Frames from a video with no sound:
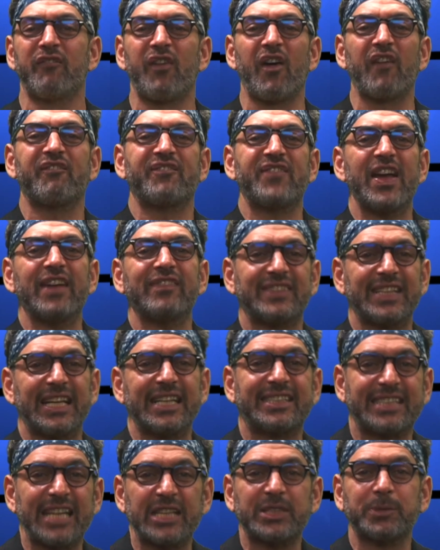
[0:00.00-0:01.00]

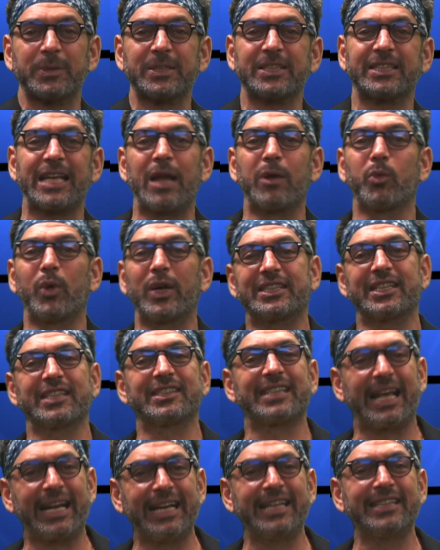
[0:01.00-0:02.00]
56%, which,
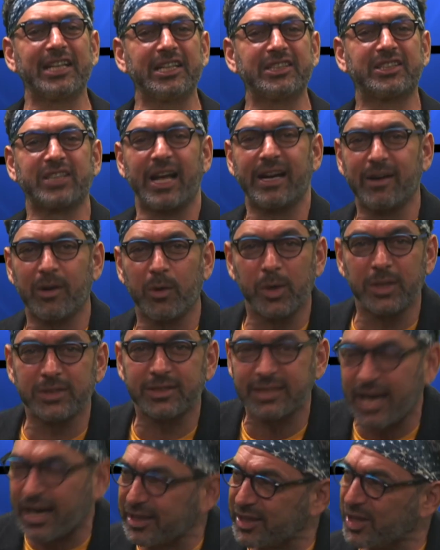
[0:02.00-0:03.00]
as any degenerate will
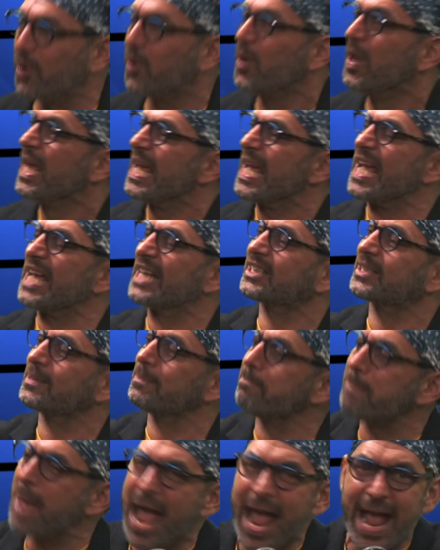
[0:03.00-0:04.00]
tell you, is
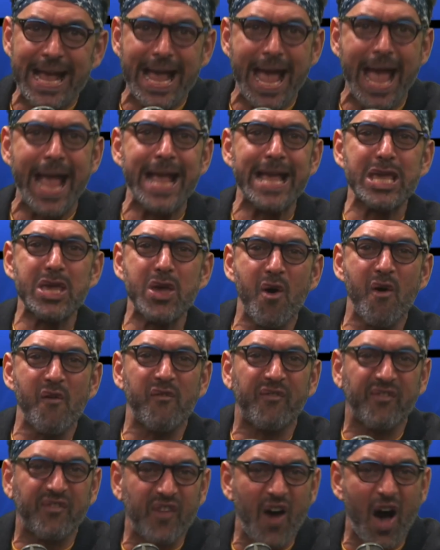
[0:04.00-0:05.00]
making you
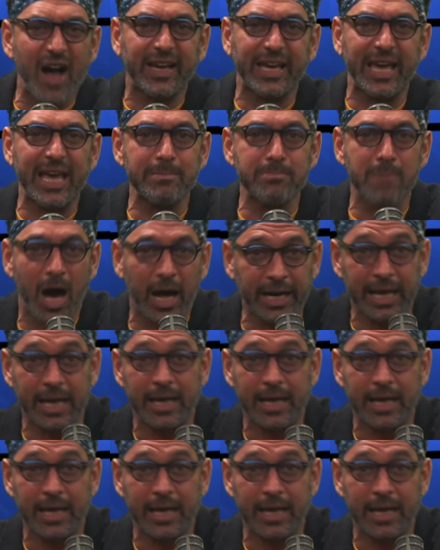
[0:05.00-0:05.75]
fucking money.